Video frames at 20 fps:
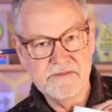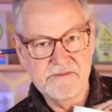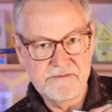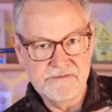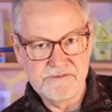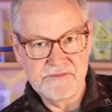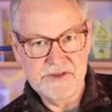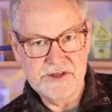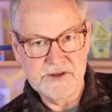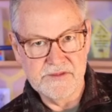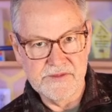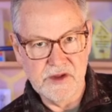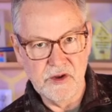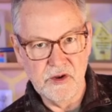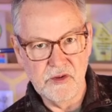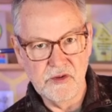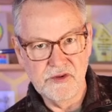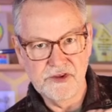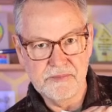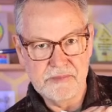you know, the
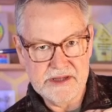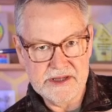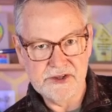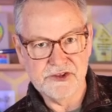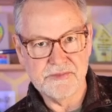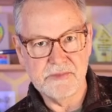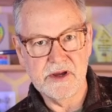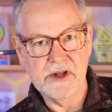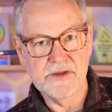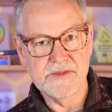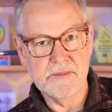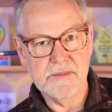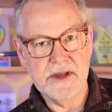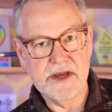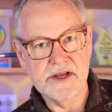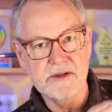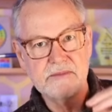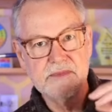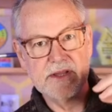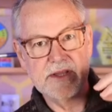holes being small at the
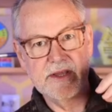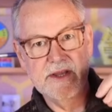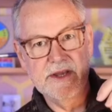bottom,